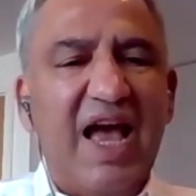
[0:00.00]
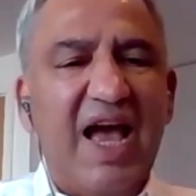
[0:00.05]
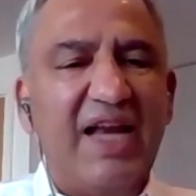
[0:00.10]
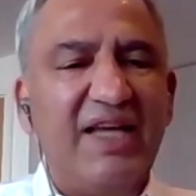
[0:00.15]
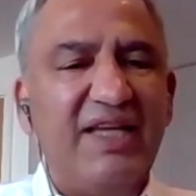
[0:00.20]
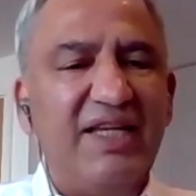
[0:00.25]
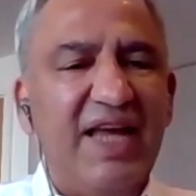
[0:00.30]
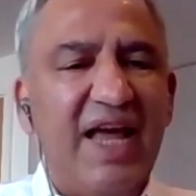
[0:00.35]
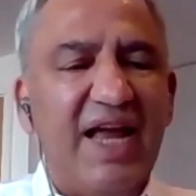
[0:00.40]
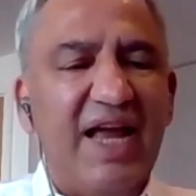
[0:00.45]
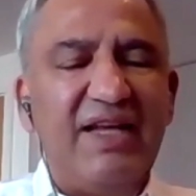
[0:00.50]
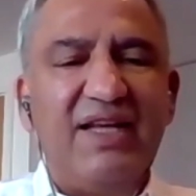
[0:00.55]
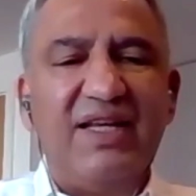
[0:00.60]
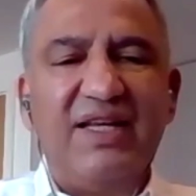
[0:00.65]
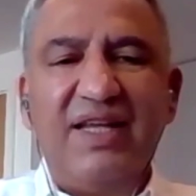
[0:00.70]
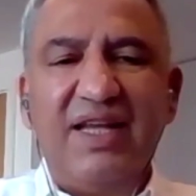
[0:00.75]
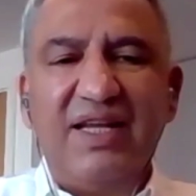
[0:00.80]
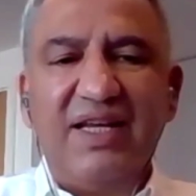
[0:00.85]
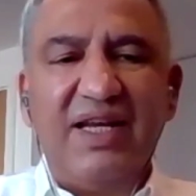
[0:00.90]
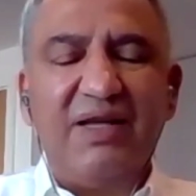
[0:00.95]
and yet
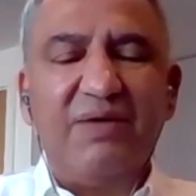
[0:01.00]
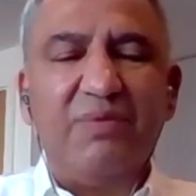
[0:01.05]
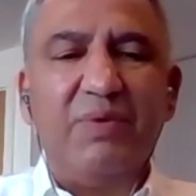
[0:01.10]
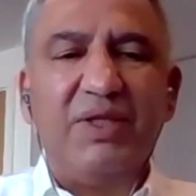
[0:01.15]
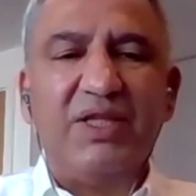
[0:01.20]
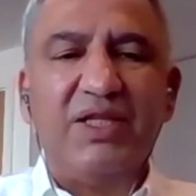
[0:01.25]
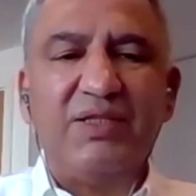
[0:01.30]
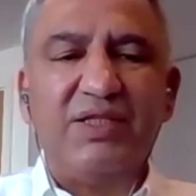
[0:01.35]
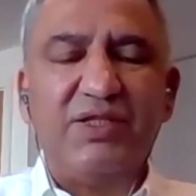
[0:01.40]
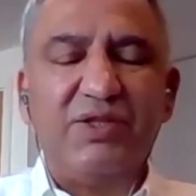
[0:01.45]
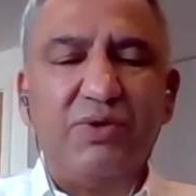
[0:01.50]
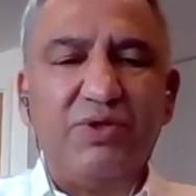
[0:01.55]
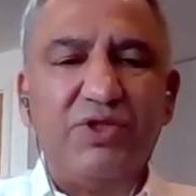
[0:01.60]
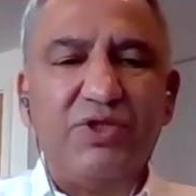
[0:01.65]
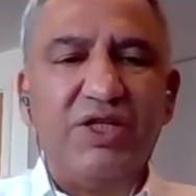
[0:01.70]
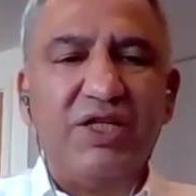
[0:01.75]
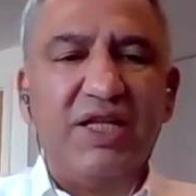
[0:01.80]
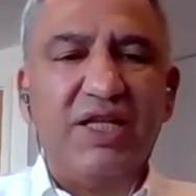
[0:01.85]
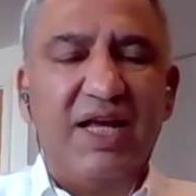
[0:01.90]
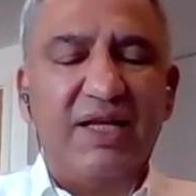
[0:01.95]
did it with a
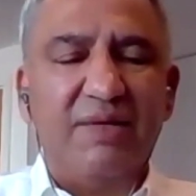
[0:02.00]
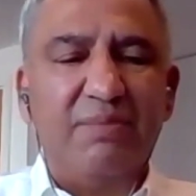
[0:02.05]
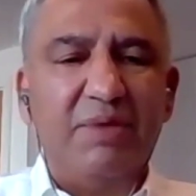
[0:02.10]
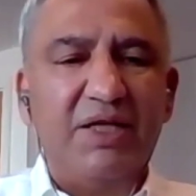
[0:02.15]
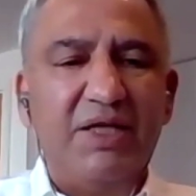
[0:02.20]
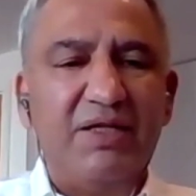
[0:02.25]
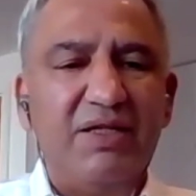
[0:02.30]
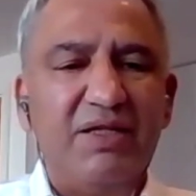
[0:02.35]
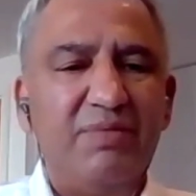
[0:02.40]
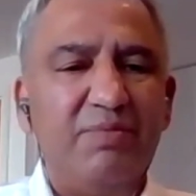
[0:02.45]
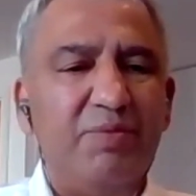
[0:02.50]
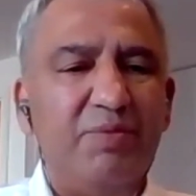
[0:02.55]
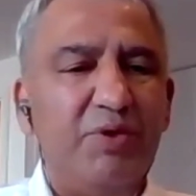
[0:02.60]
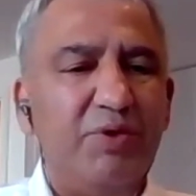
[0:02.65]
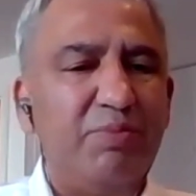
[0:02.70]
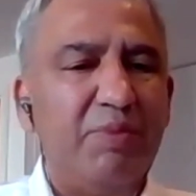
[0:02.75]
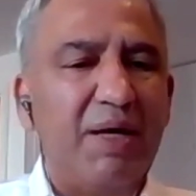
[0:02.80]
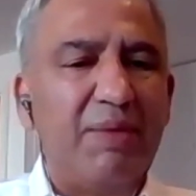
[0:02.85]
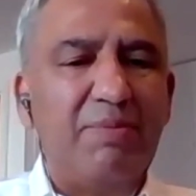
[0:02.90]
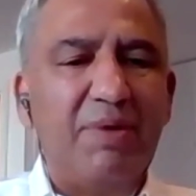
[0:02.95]
social element.
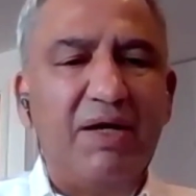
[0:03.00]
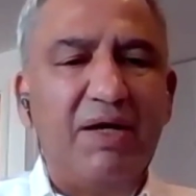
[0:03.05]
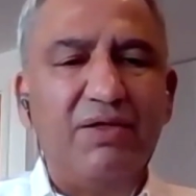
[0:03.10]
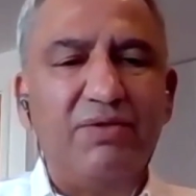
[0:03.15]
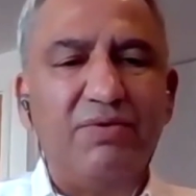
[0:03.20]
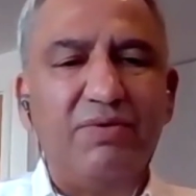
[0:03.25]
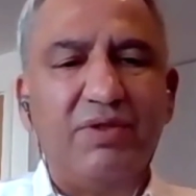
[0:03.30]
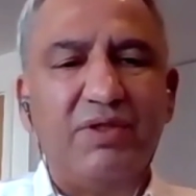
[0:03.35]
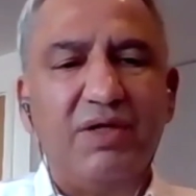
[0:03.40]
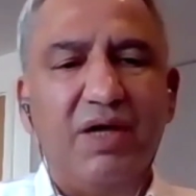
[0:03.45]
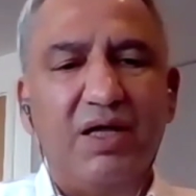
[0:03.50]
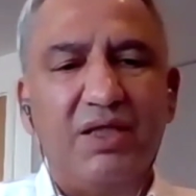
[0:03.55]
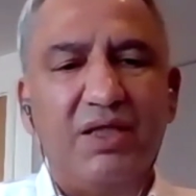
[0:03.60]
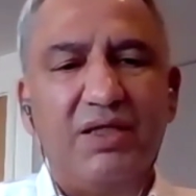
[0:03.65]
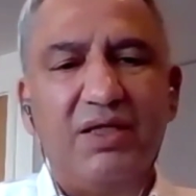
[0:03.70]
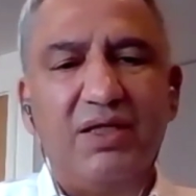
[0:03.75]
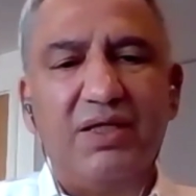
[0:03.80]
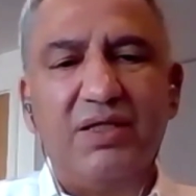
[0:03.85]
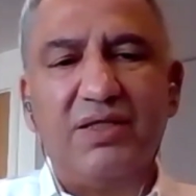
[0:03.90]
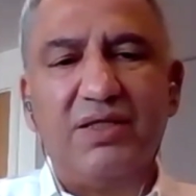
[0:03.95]
Both my parents were
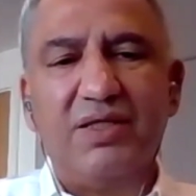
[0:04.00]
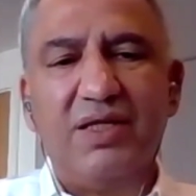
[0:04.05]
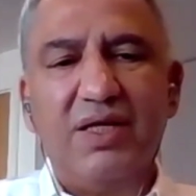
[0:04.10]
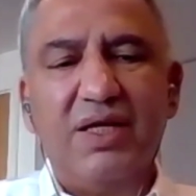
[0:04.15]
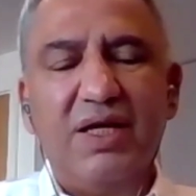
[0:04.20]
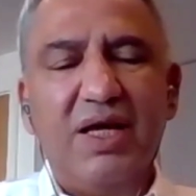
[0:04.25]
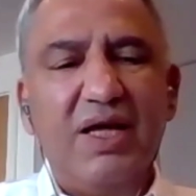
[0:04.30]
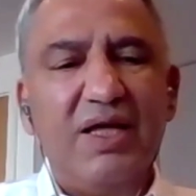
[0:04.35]
doctors.